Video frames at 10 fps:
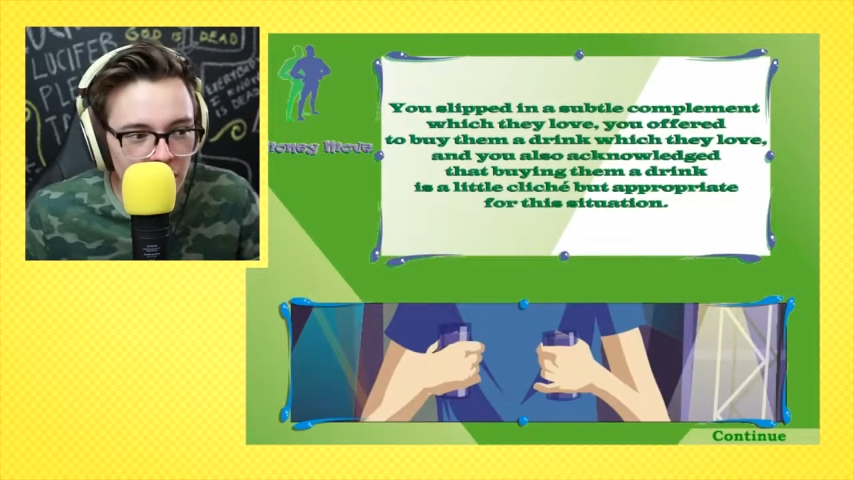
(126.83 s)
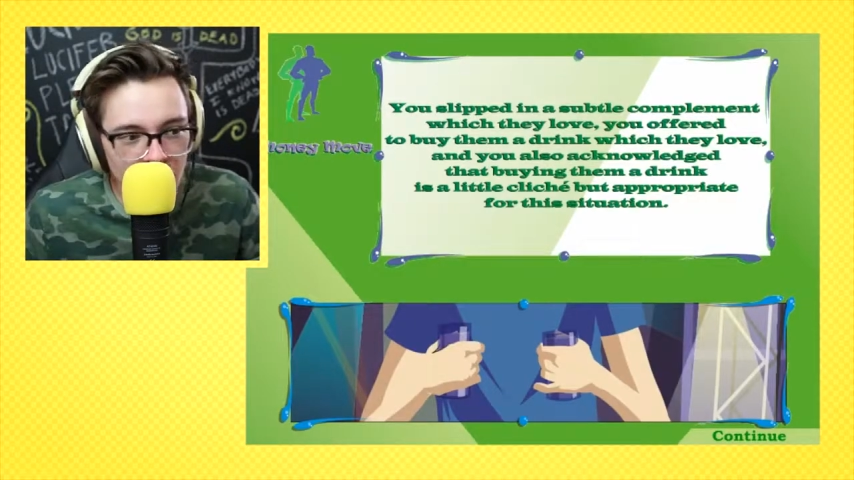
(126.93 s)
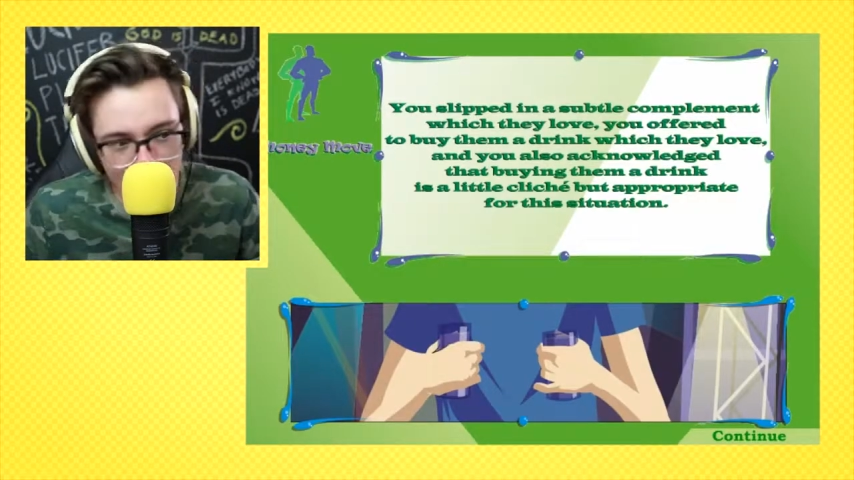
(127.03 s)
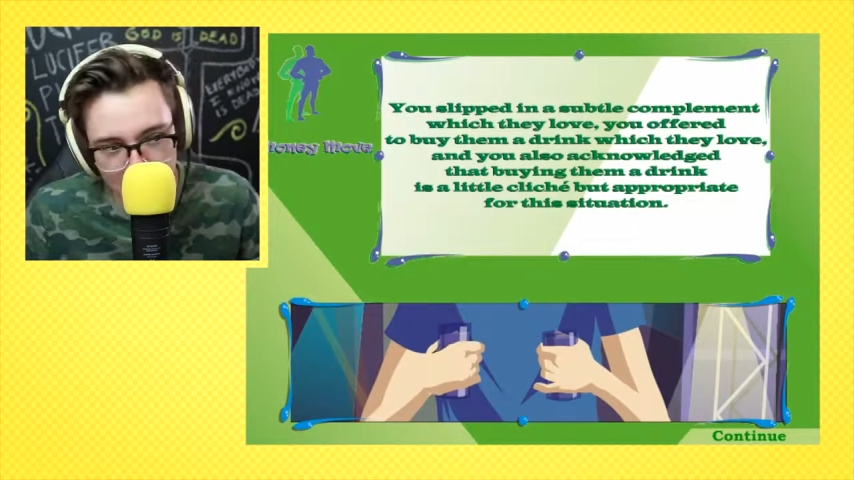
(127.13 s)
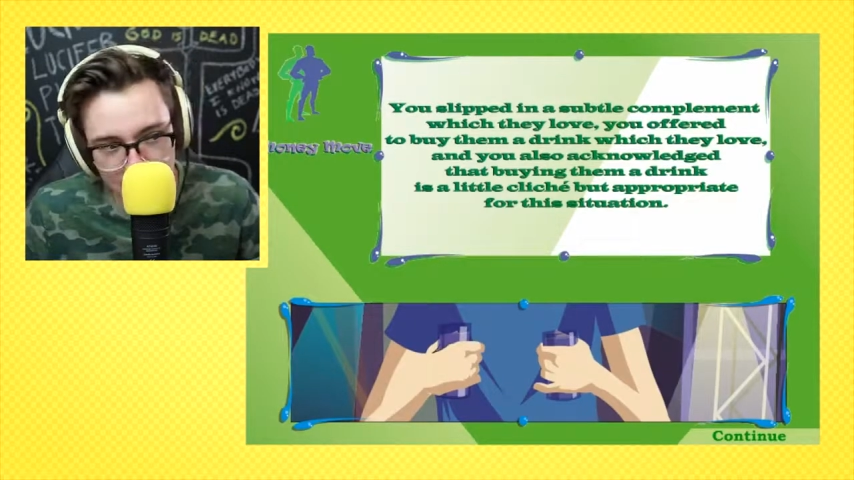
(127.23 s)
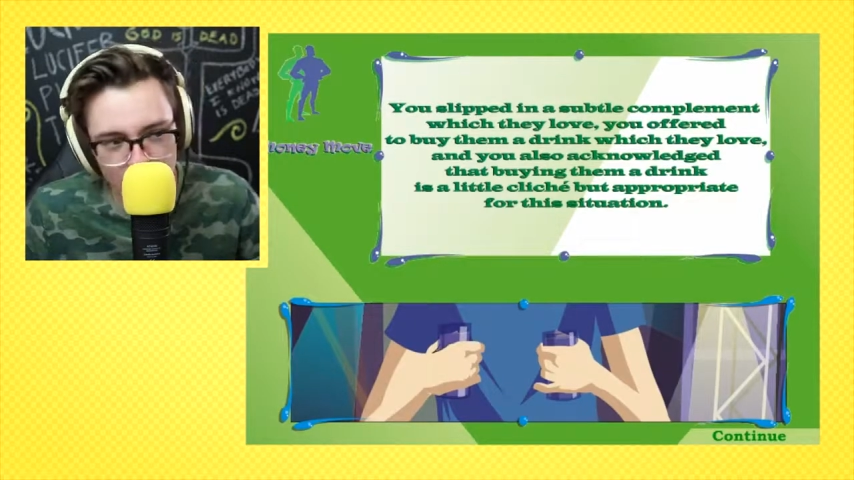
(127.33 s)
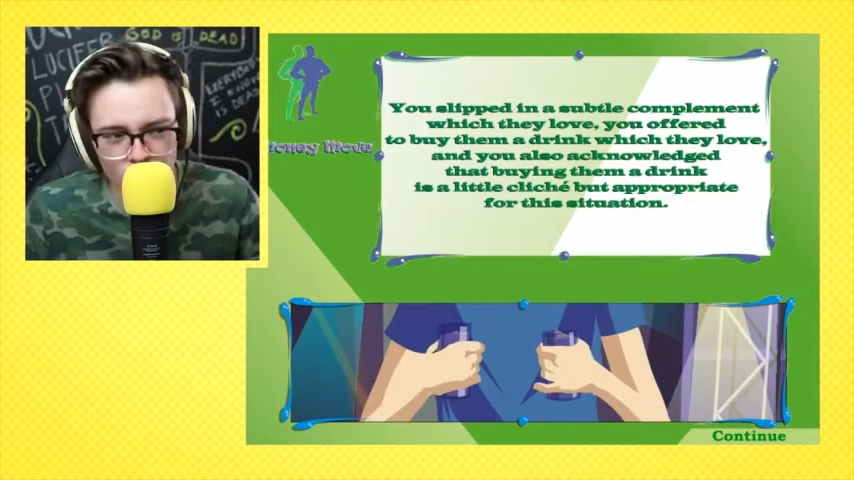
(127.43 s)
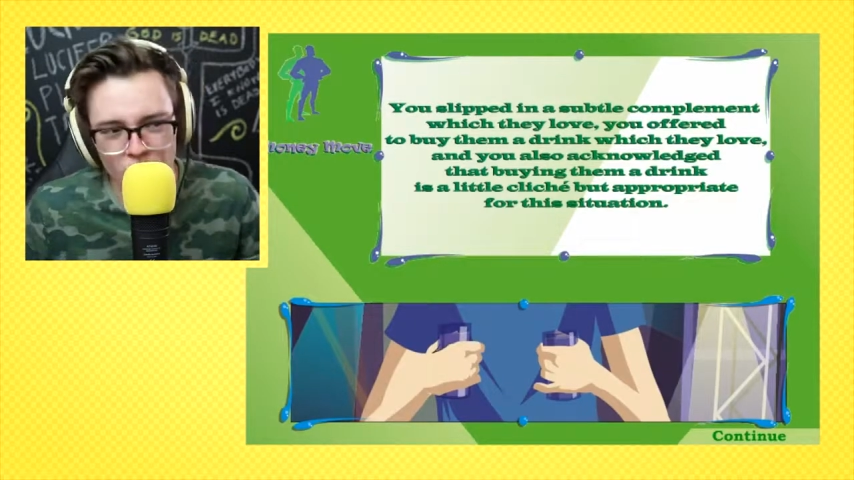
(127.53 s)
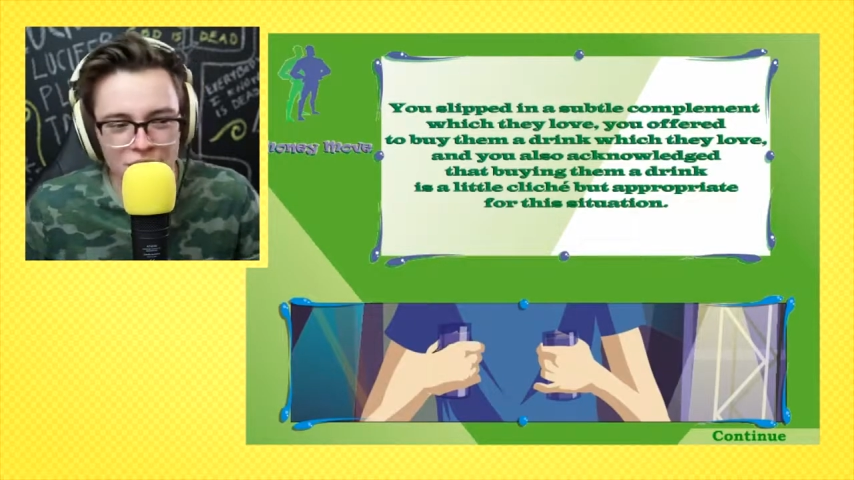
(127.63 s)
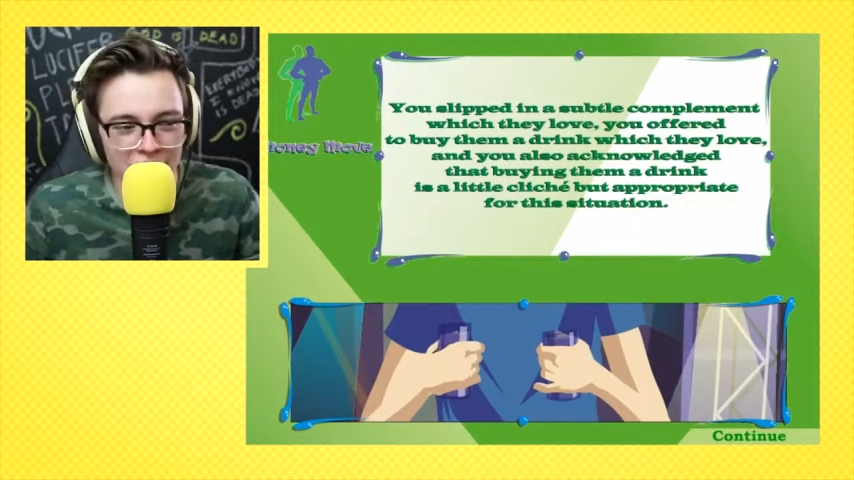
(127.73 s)
compliment,
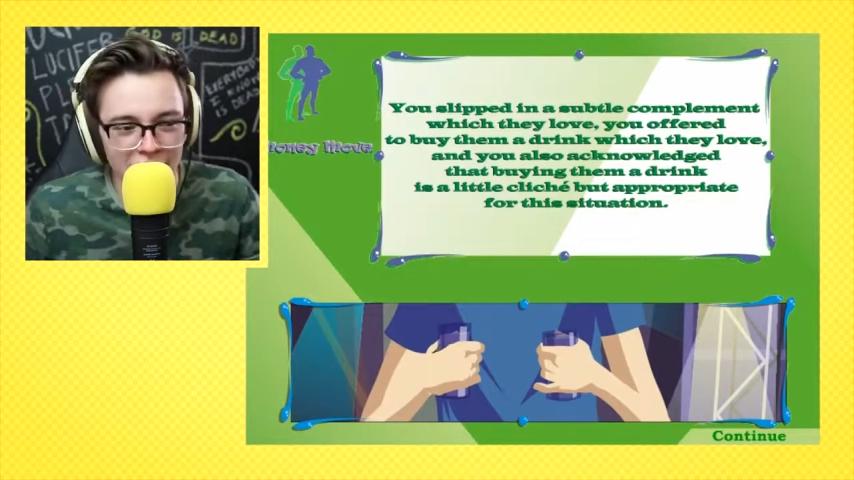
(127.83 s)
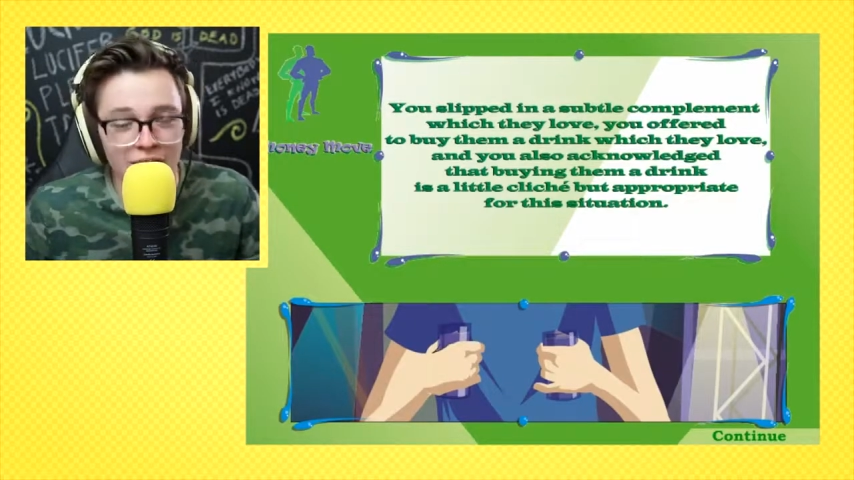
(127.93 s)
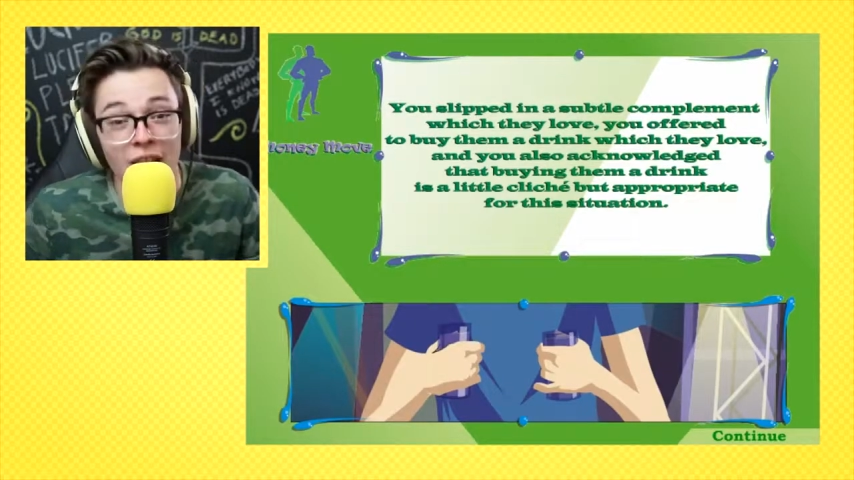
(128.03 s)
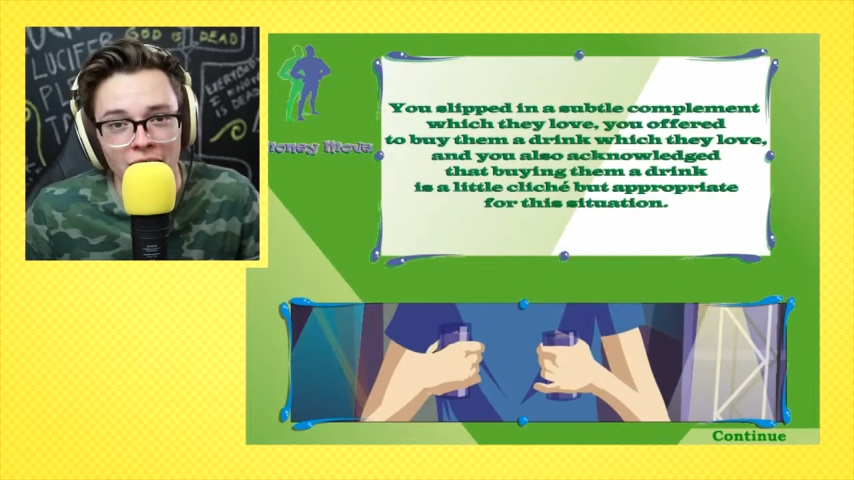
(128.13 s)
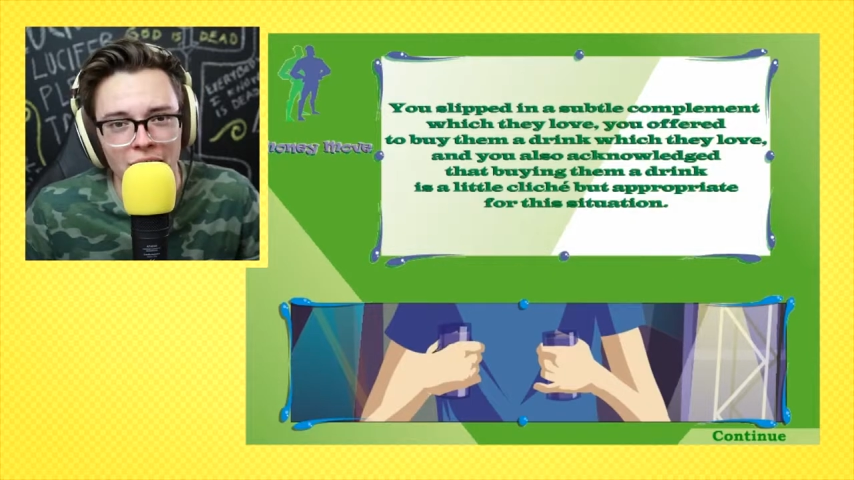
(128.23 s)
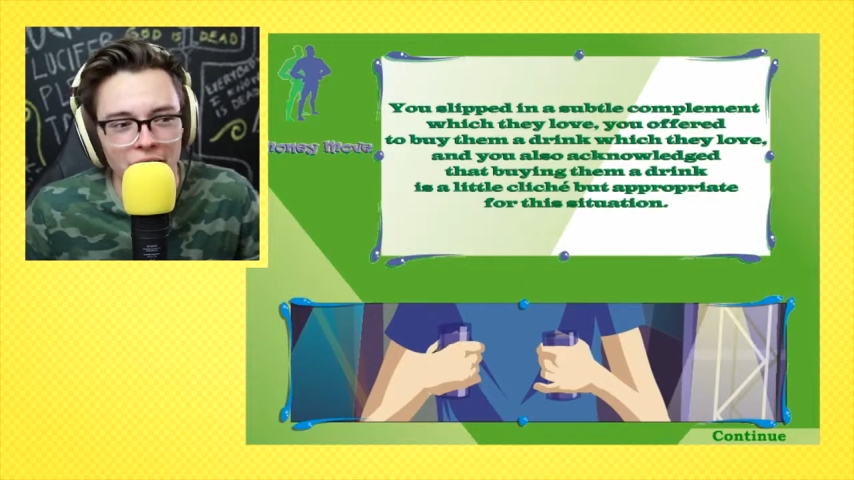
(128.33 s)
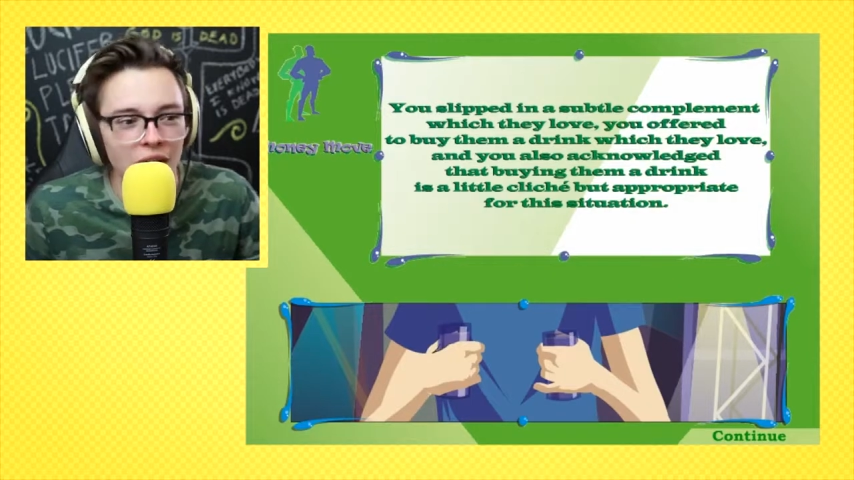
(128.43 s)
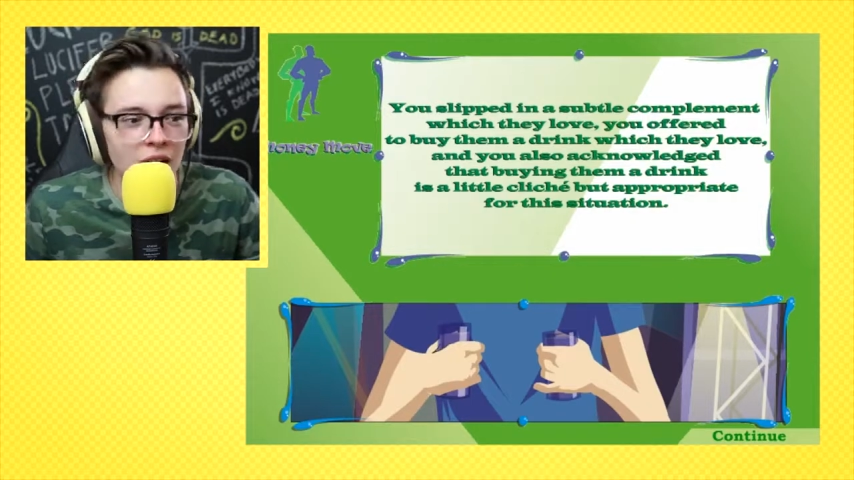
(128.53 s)
which they love.